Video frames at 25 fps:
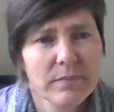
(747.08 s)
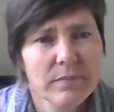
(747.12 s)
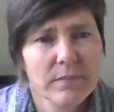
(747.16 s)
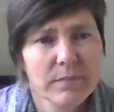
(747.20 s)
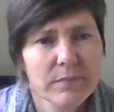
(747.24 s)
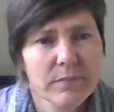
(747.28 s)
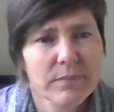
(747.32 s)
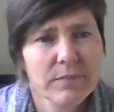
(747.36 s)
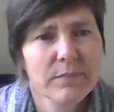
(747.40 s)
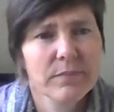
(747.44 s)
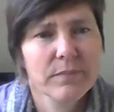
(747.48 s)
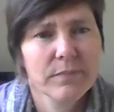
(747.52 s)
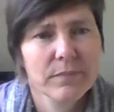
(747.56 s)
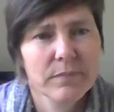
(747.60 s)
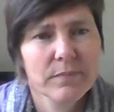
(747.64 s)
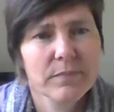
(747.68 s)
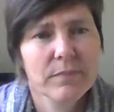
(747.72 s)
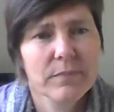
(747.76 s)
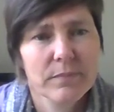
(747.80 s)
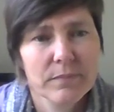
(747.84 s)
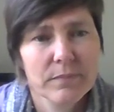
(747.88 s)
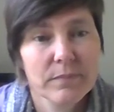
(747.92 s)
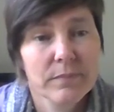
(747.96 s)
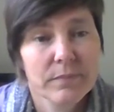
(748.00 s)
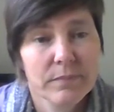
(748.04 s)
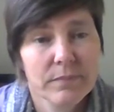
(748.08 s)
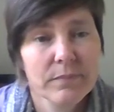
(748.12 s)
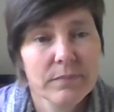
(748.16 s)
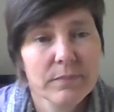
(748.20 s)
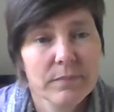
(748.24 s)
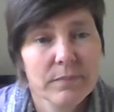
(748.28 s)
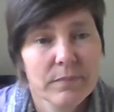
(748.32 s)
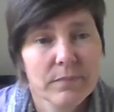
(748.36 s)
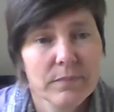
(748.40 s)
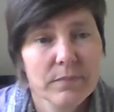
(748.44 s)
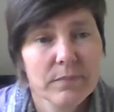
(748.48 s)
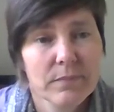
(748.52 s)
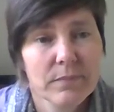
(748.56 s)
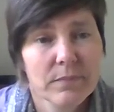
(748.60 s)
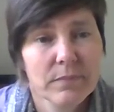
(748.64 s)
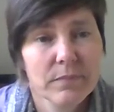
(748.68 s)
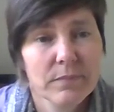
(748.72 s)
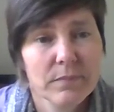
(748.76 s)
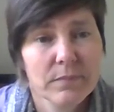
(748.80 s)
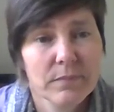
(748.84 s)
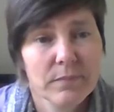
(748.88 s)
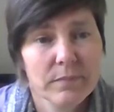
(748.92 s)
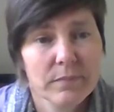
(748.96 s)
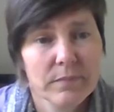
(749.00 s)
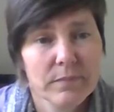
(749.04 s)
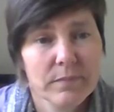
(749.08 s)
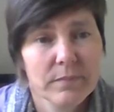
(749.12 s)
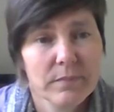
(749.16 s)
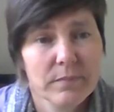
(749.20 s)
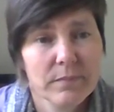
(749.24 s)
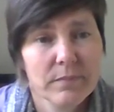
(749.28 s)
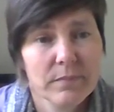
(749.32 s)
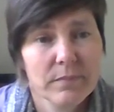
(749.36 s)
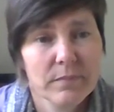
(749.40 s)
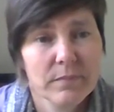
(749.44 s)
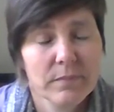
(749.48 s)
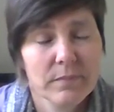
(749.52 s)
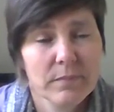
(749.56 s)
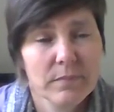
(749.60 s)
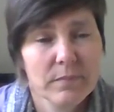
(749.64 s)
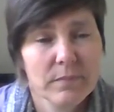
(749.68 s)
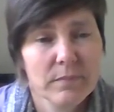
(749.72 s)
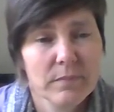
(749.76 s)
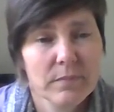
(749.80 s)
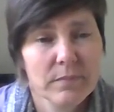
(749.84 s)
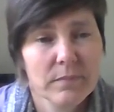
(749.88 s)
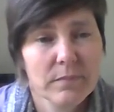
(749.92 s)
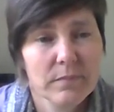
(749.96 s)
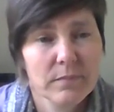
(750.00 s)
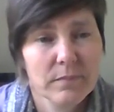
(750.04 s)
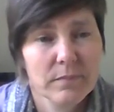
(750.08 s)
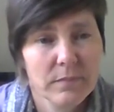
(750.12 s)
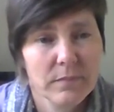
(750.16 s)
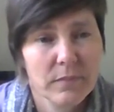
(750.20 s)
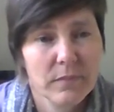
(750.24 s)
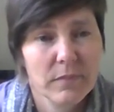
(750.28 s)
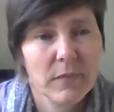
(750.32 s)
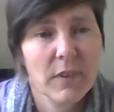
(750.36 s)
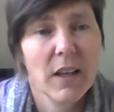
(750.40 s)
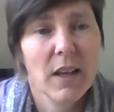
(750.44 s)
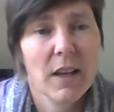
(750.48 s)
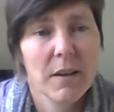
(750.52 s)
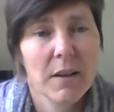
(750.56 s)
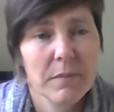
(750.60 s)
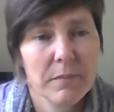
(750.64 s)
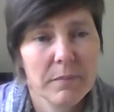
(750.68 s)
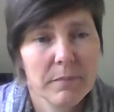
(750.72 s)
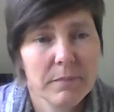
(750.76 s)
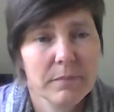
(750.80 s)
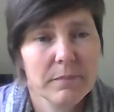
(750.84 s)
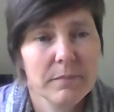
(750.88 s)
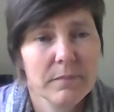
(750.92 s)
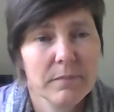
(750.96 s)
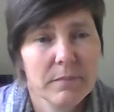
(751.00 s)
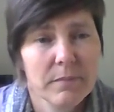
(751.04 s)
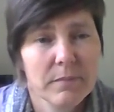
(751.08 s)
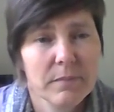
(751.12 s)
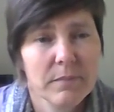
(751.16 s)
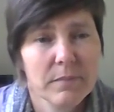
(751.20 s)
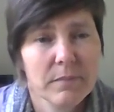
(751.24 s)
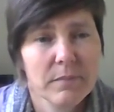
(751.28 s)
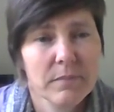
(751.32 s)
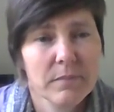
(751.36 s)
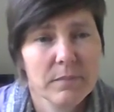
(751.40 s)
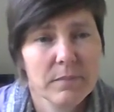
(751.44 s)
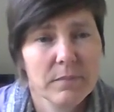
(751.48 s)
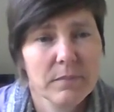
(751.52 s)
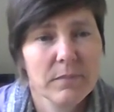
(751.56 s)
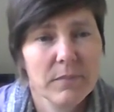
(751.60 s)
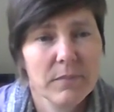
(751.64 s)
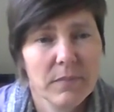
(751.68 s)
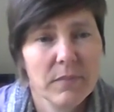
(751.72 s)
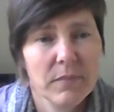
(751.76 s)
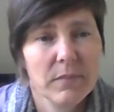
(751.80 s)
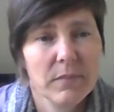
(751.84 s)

The person shown says nothing.